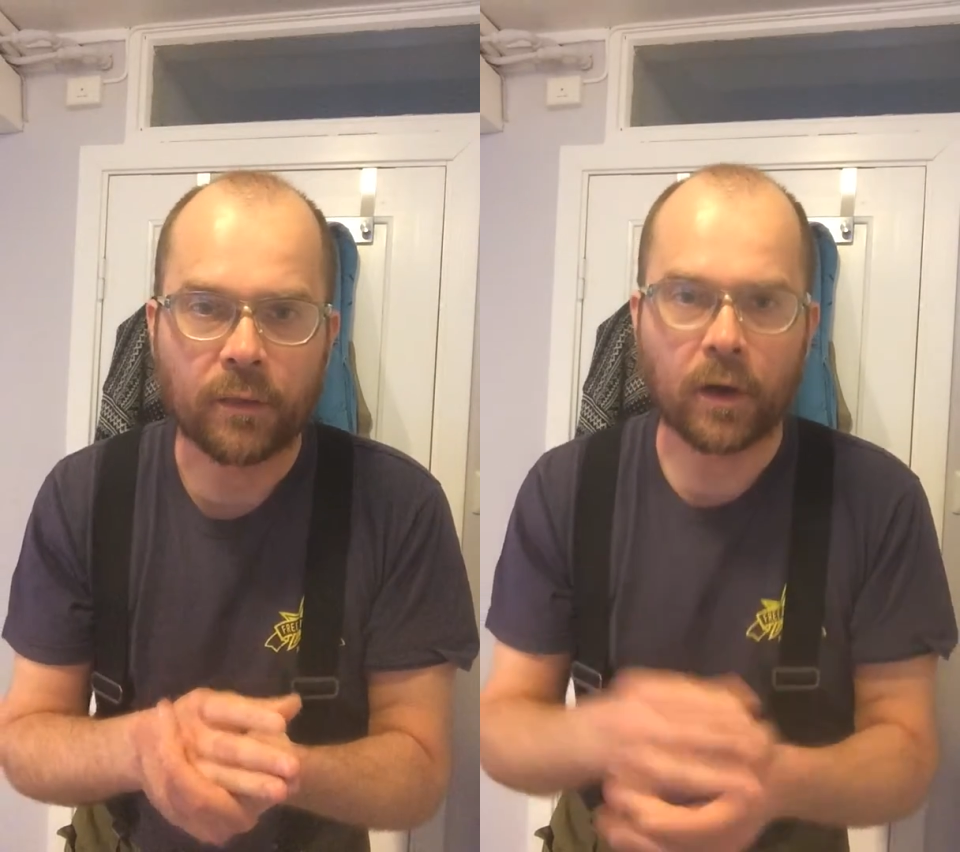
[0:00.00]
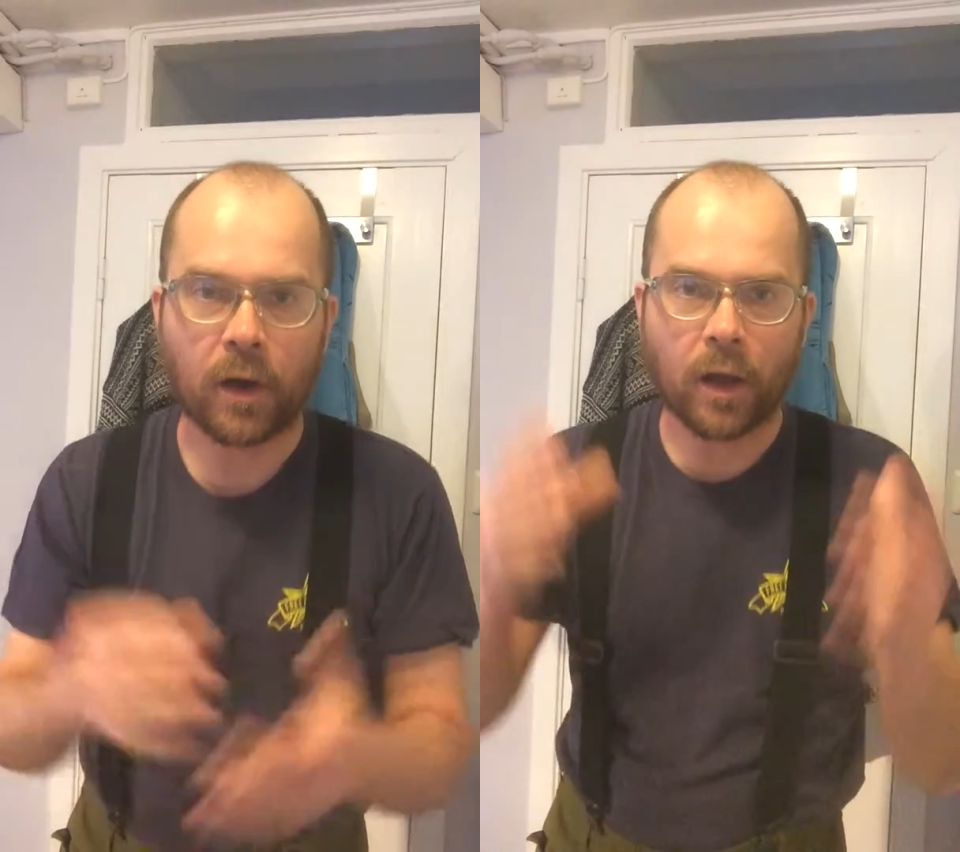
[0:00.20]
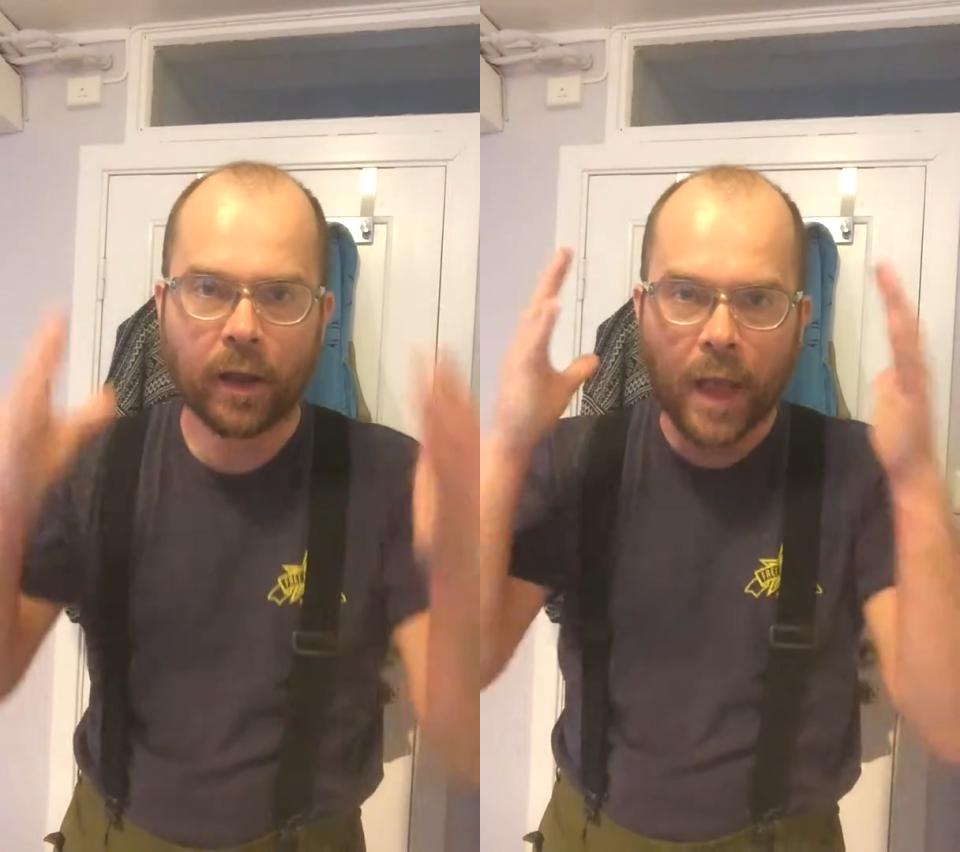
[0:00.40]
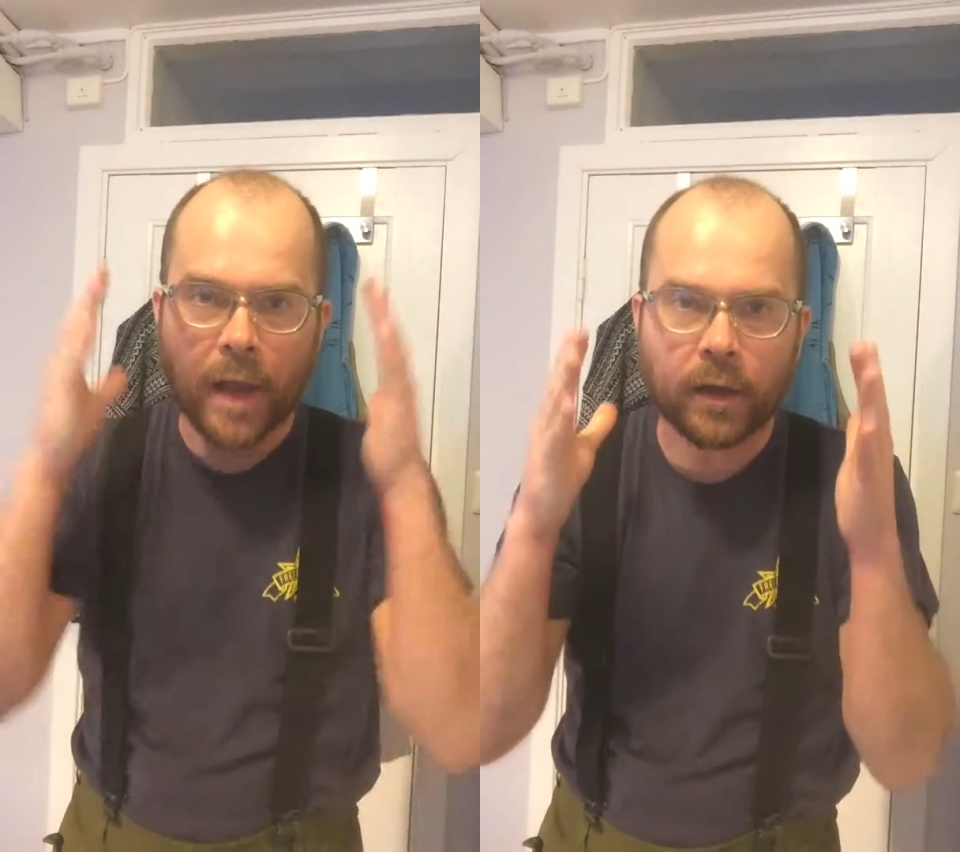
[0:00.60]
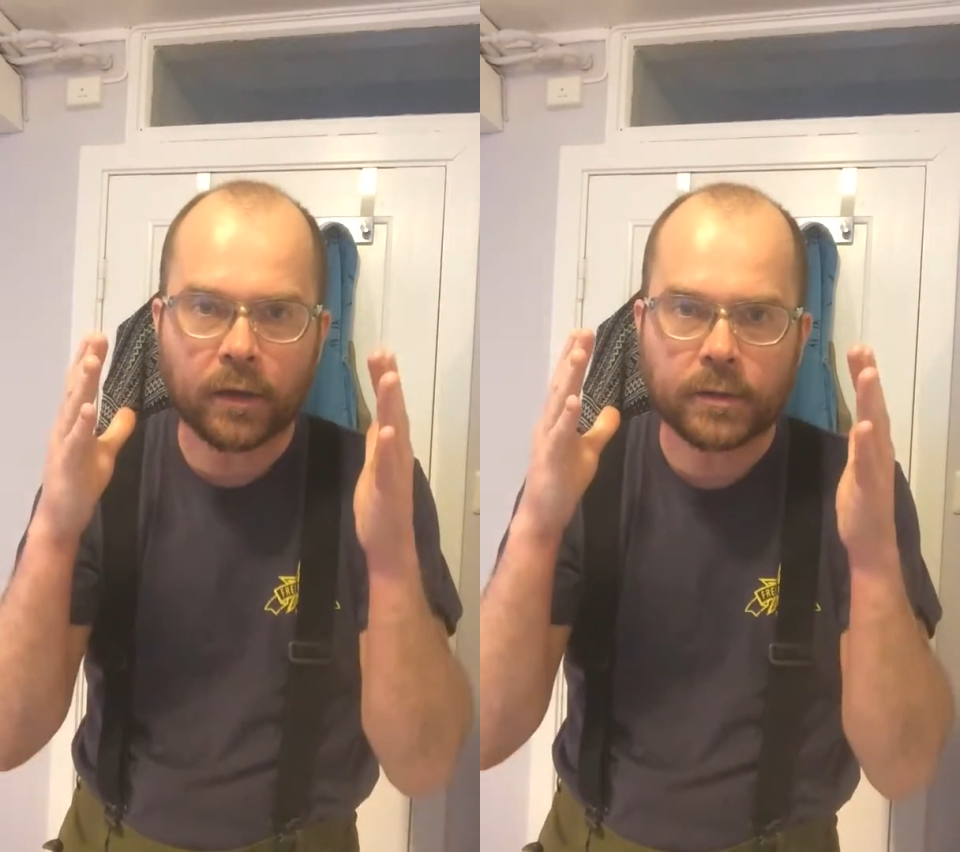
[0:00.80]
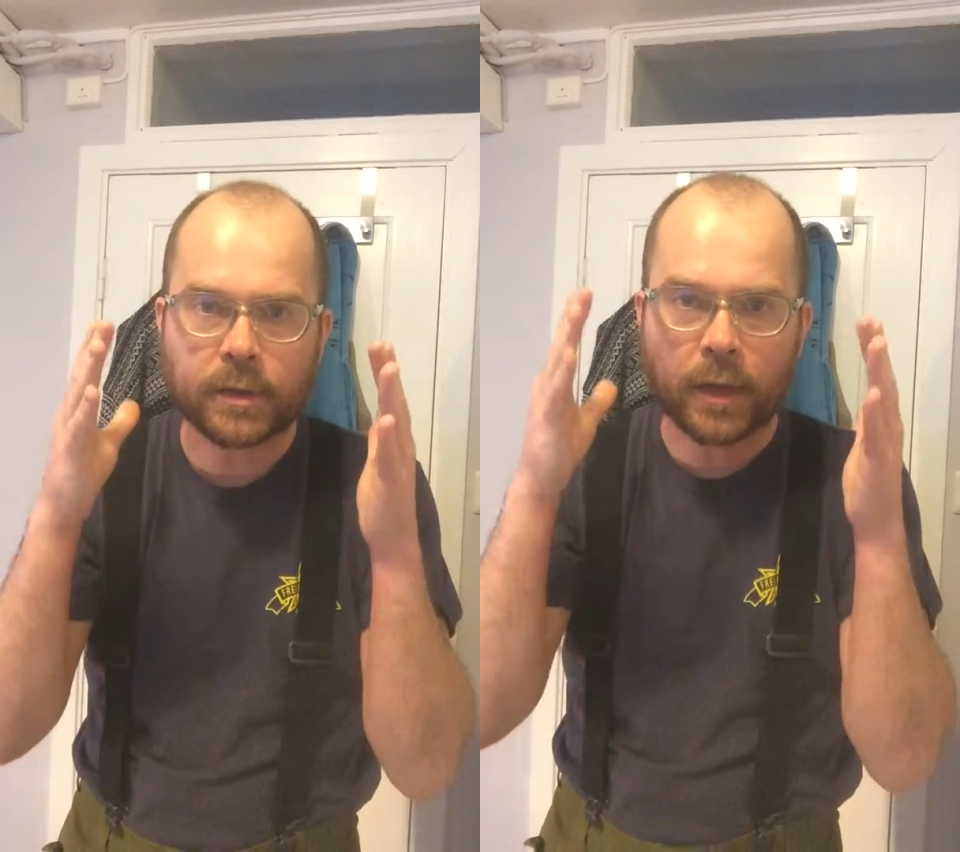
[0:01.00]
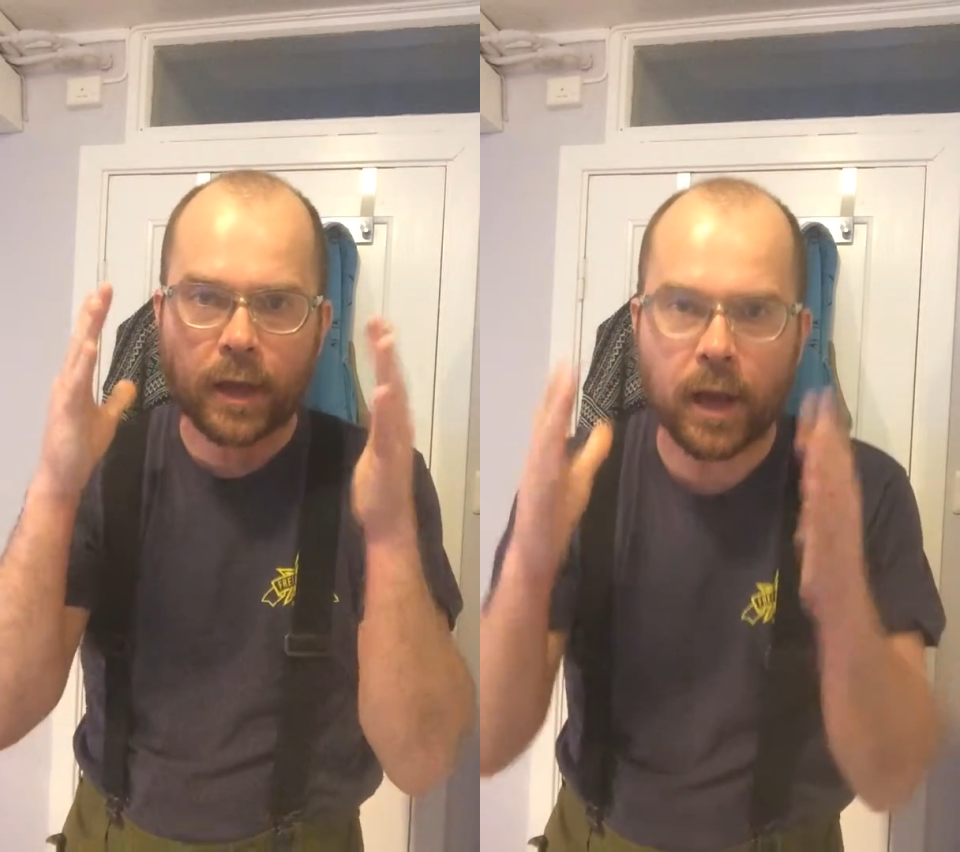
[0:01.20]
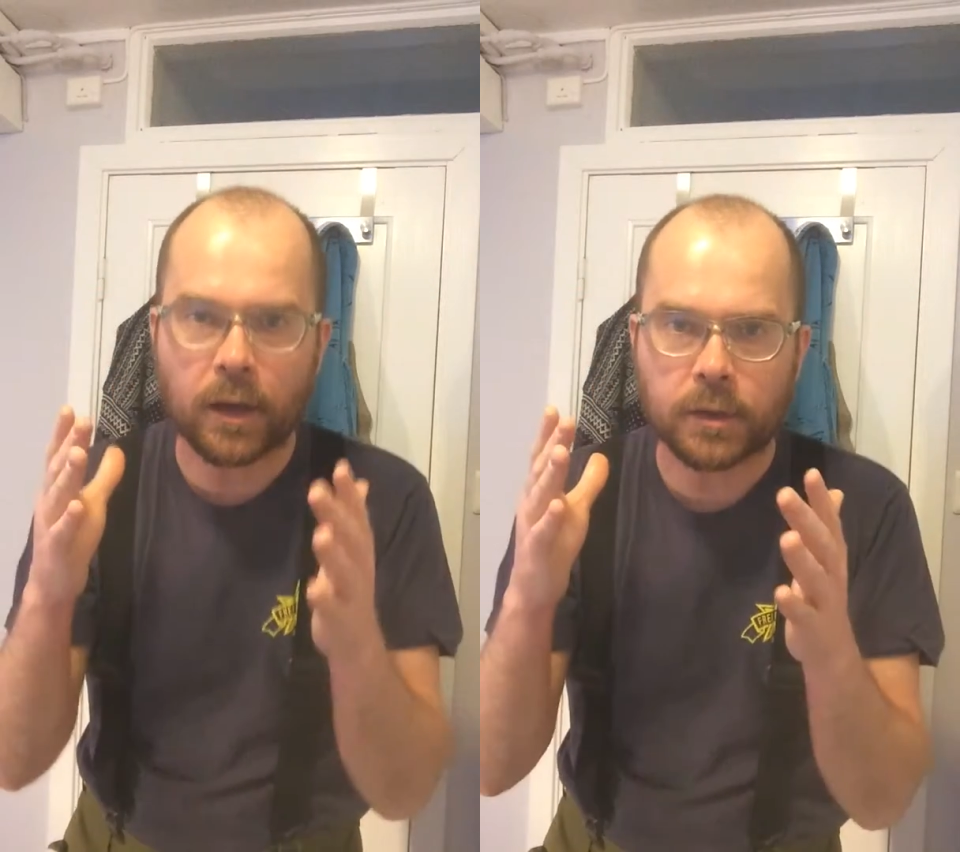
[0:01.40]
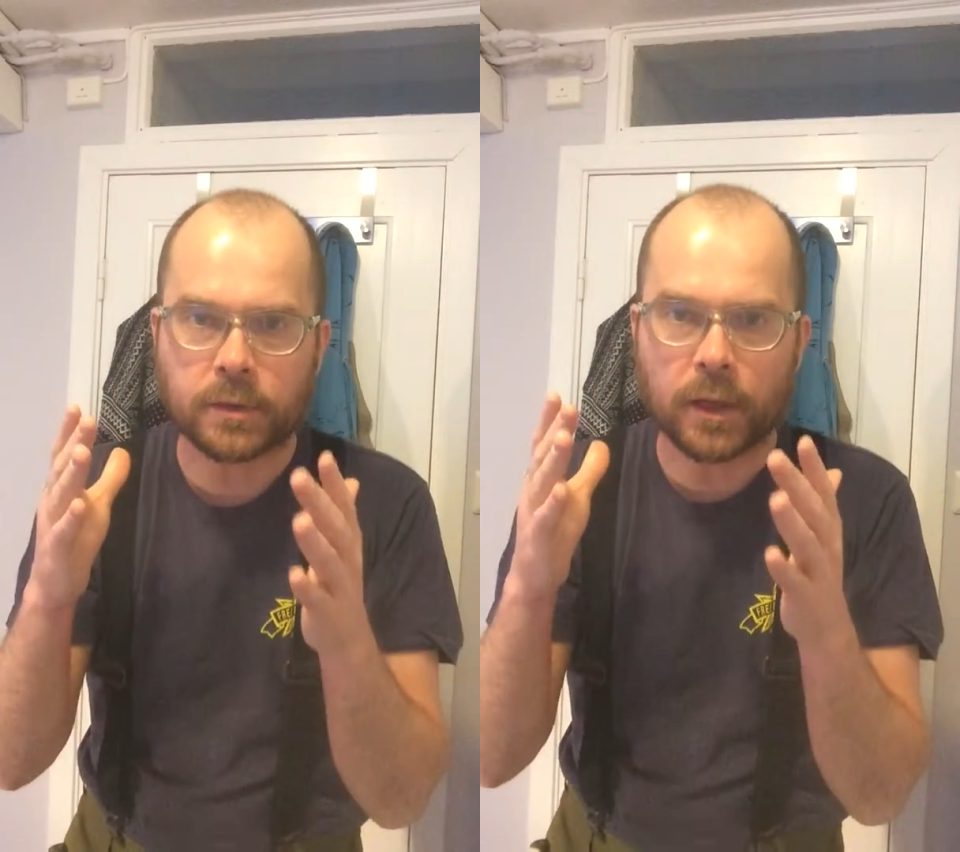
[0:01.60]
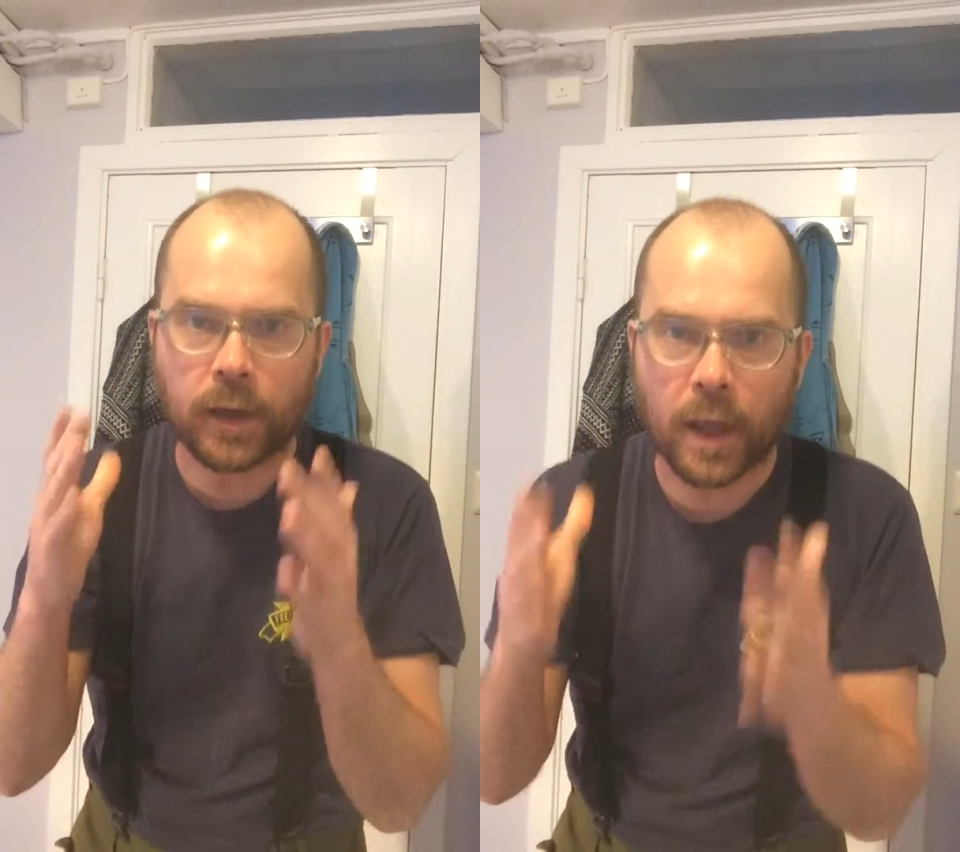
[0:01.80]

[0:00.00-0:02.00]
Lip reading: There are layers and layers and